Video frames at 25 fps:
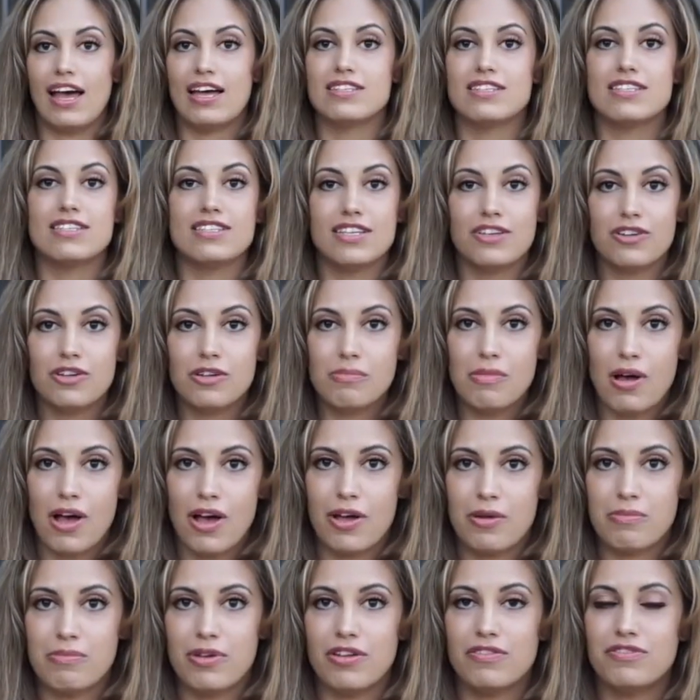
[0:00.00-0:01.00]
As a single
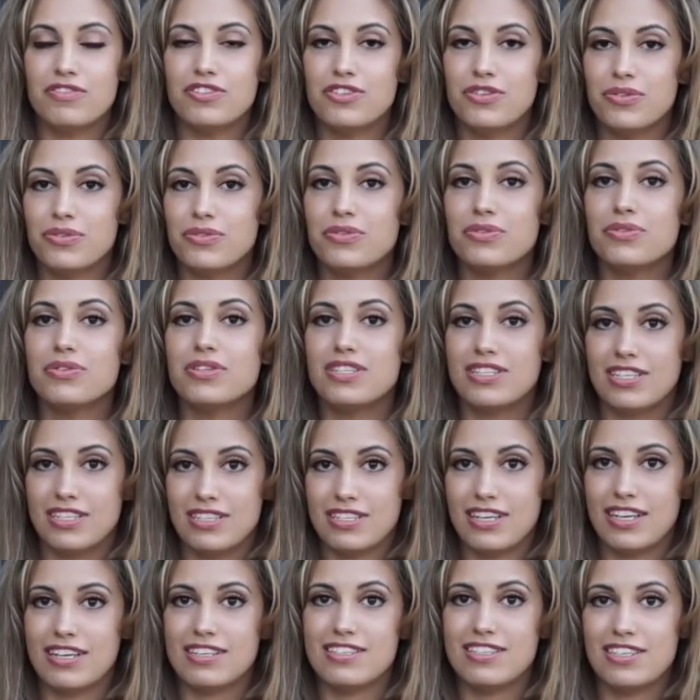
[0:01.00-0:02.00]
mom of two
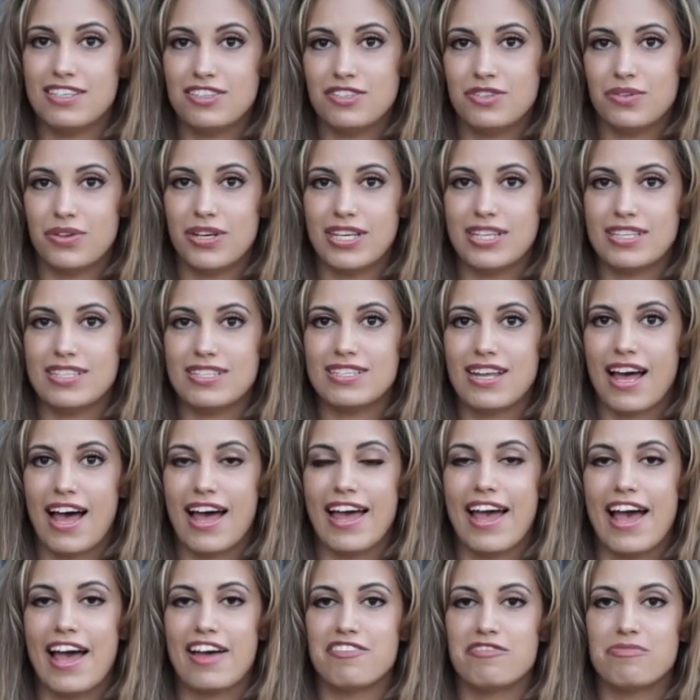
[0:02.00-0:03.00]
CCSD students,
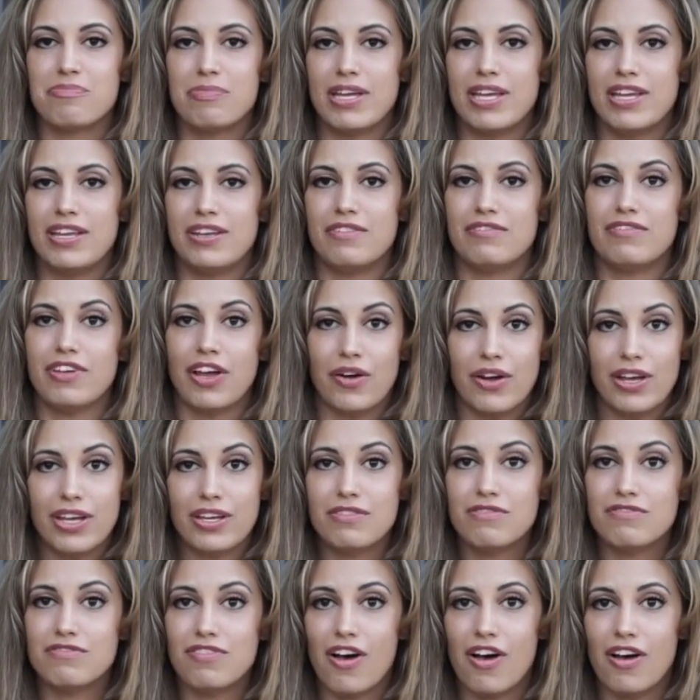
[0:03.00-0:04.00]
I have been
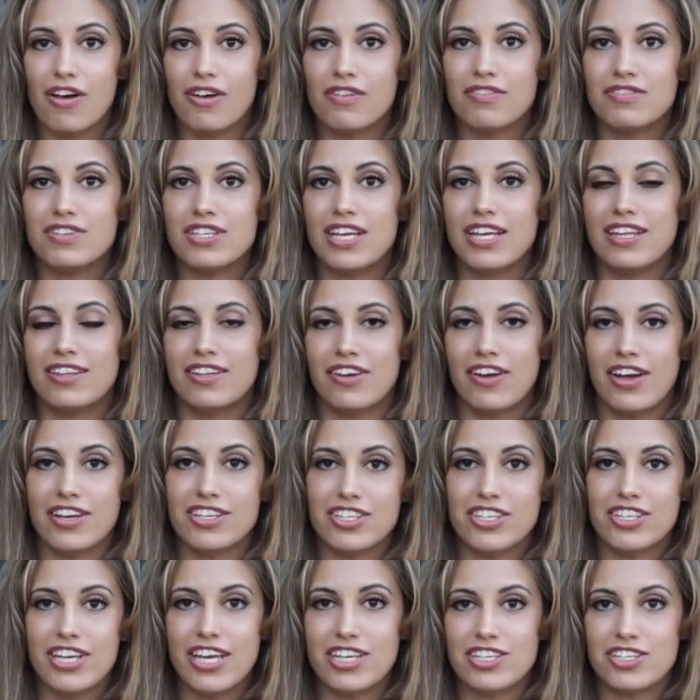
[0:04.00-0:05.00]
very involved in their
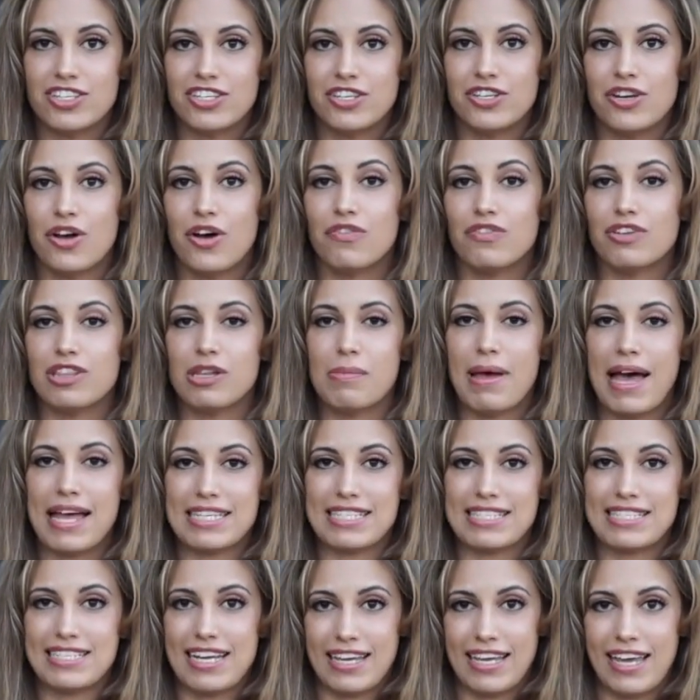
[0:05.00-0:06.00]
education over the
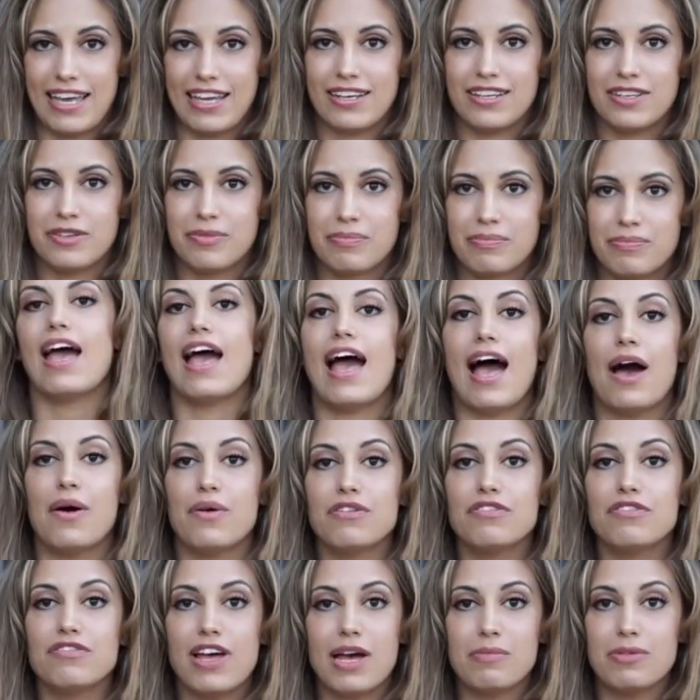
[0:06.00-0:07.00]
past decade.
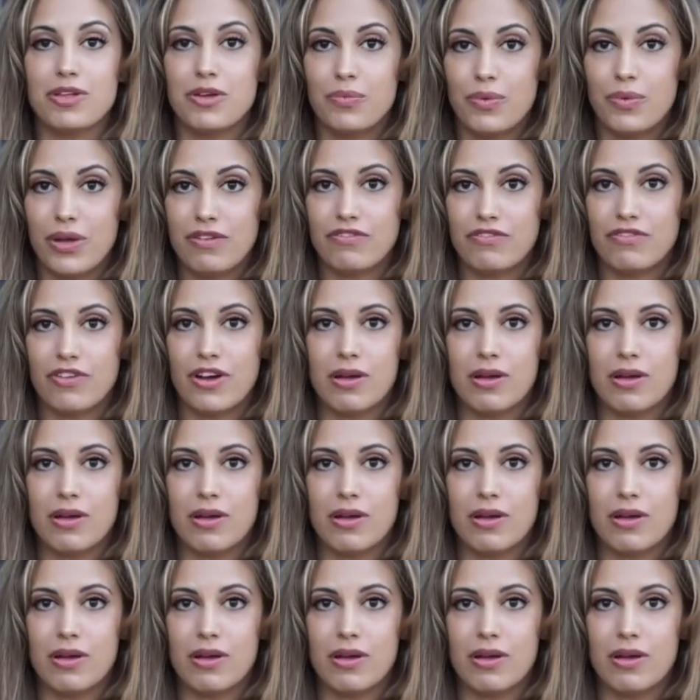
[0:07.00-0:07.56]
Our family went